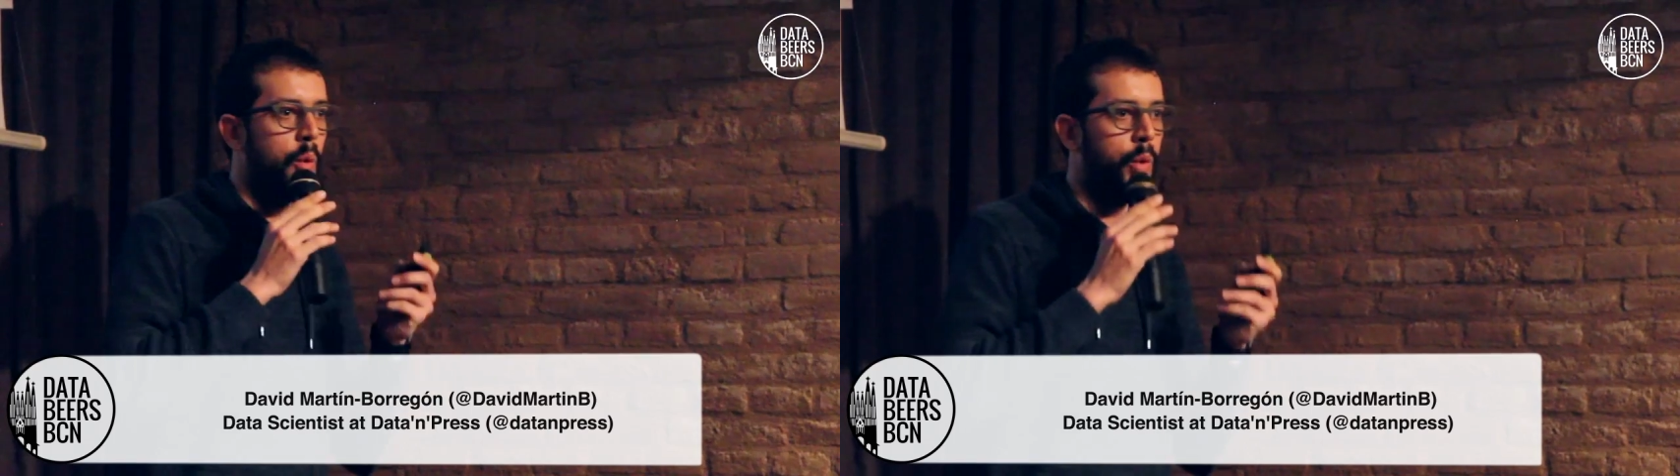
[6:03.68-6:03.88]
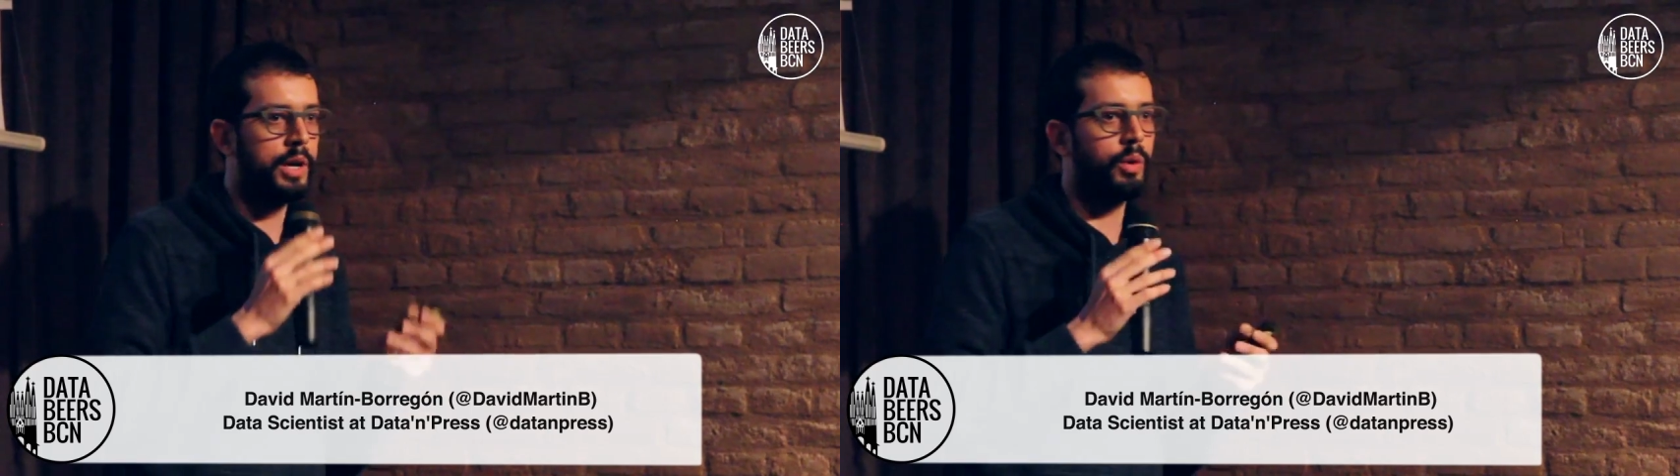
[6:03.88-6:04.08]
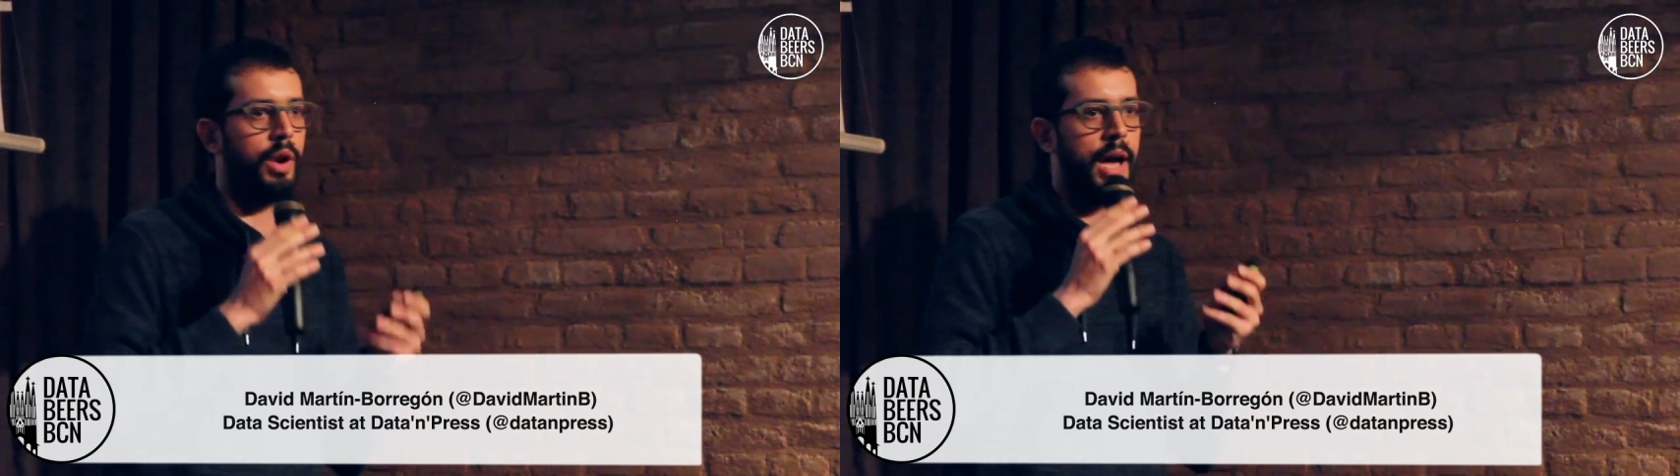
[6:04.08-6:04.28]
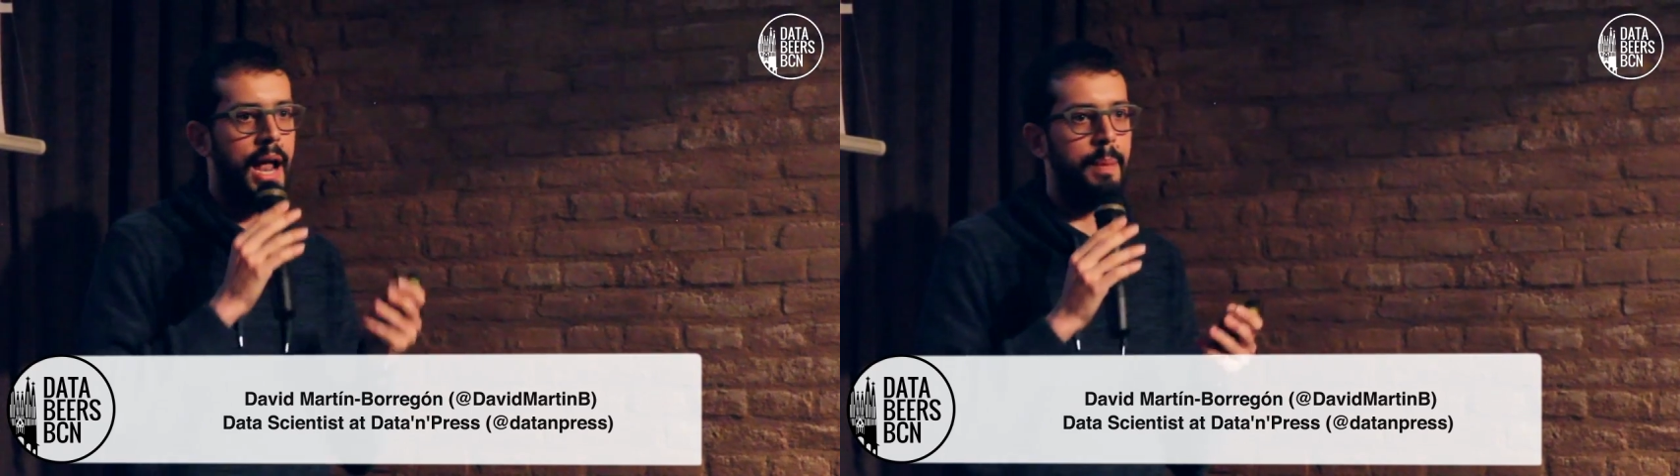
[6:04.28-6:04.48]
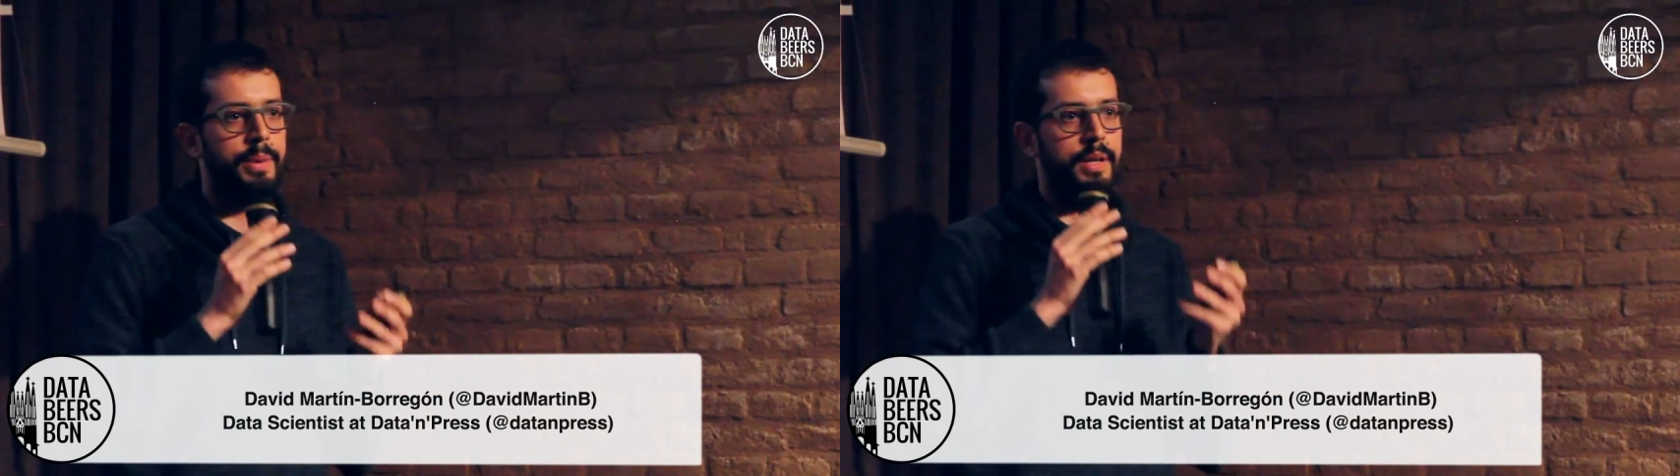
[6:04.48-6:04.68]
We could
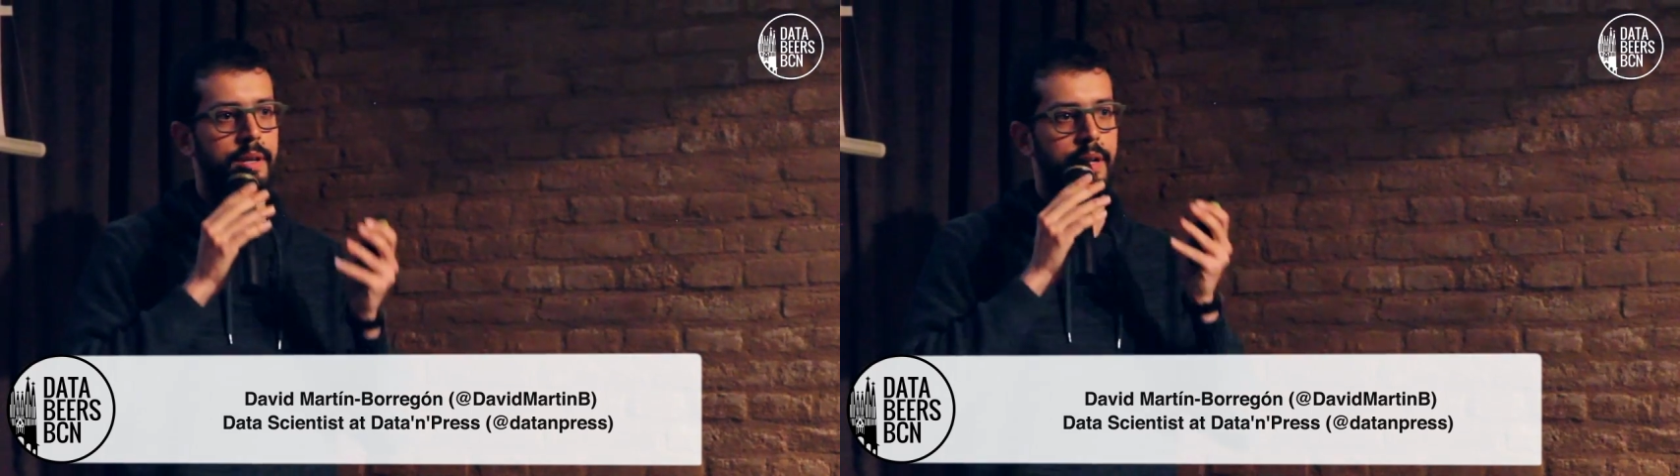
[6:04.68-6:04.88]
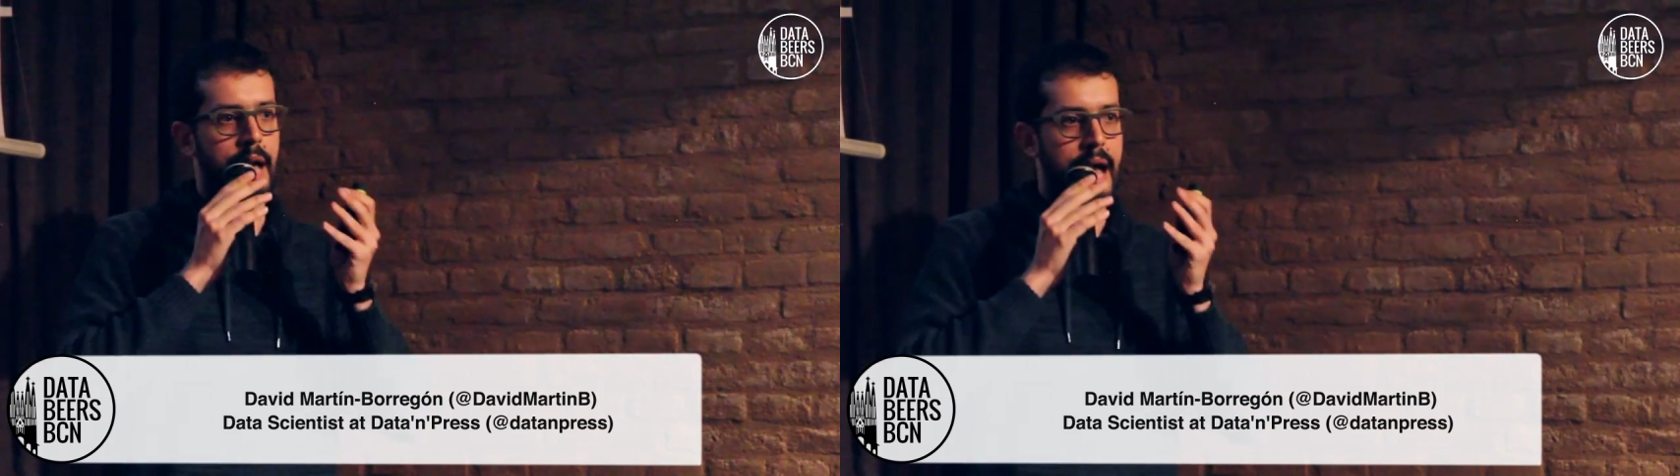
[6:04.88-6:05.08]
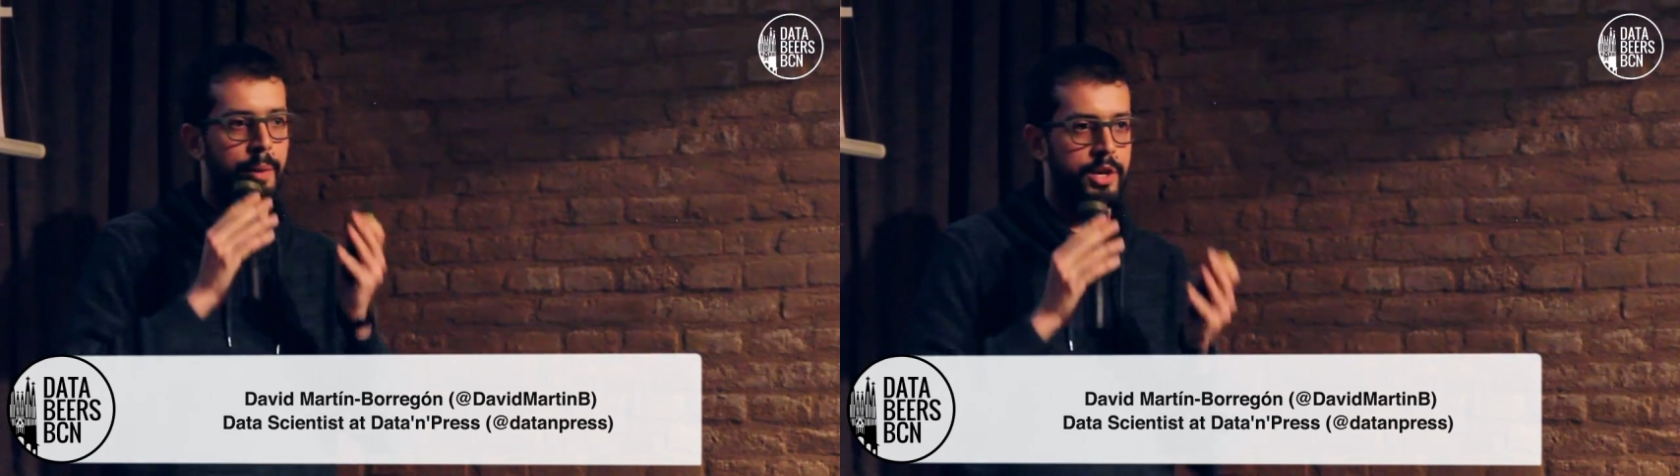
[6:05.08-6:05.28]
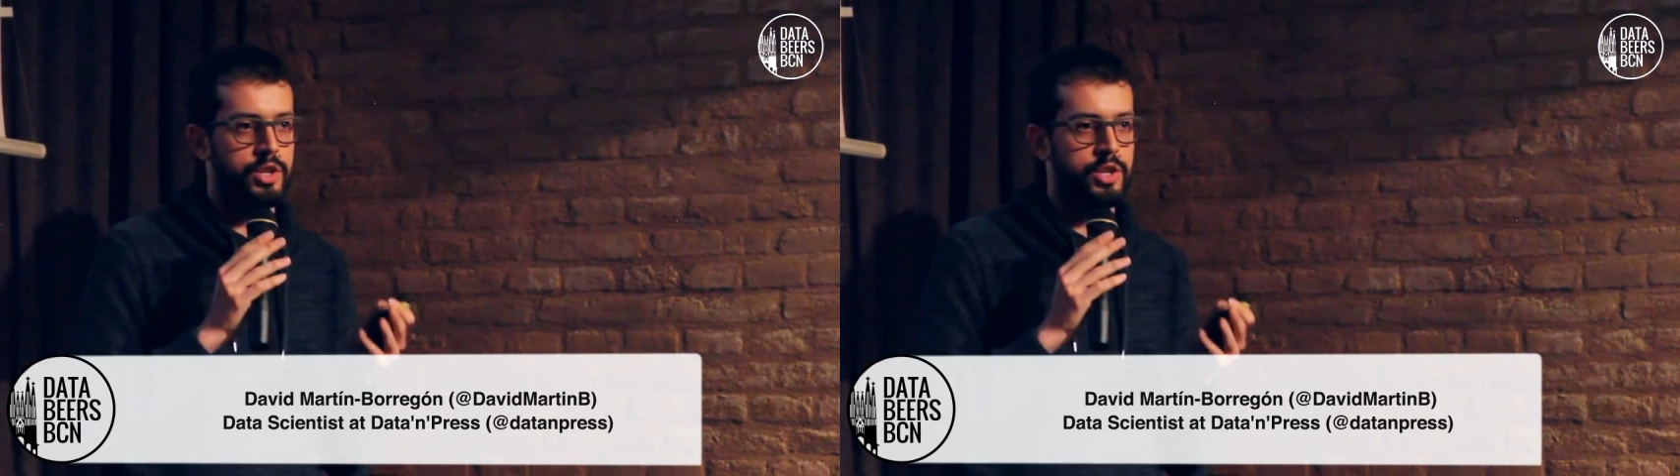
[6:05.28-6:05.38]
help our